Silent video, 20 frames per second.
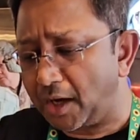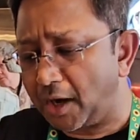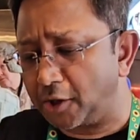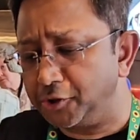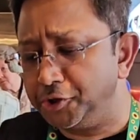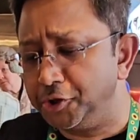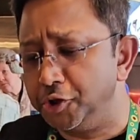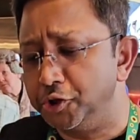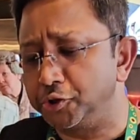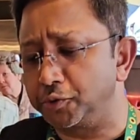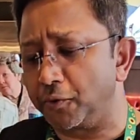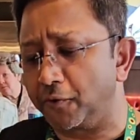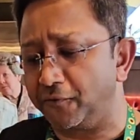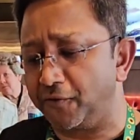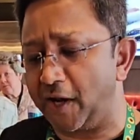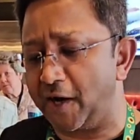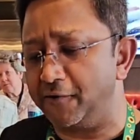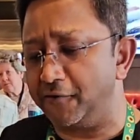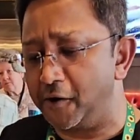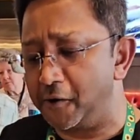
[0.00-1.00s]
Unusual
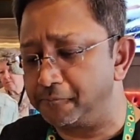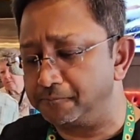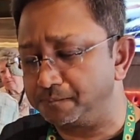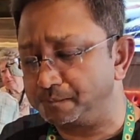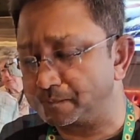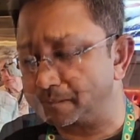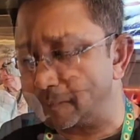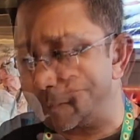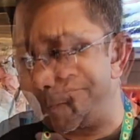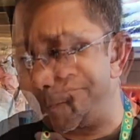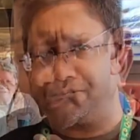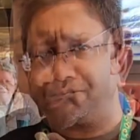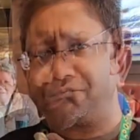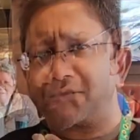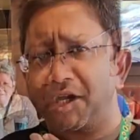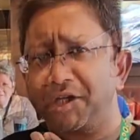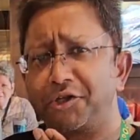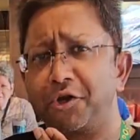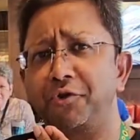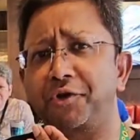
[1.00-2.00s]
flavour.
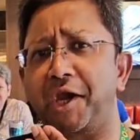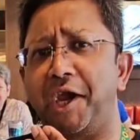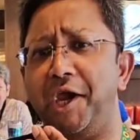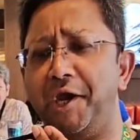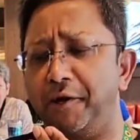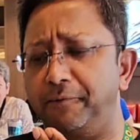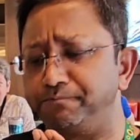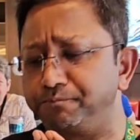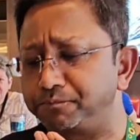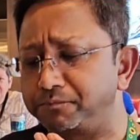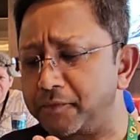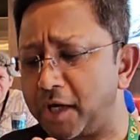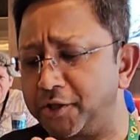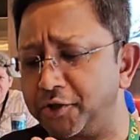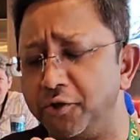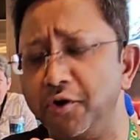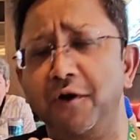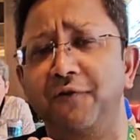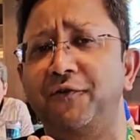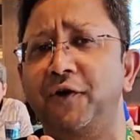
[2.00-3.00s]
It's okay. I
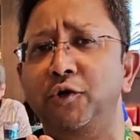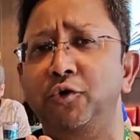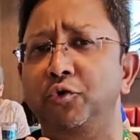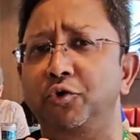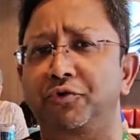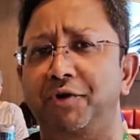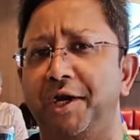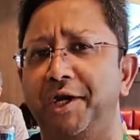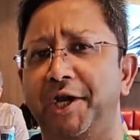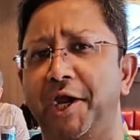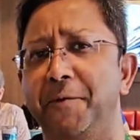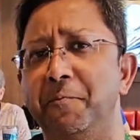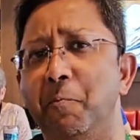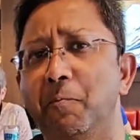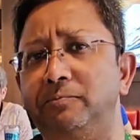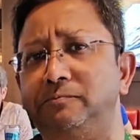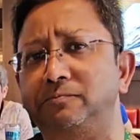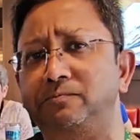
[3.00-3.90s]
don't know if I'd order it again.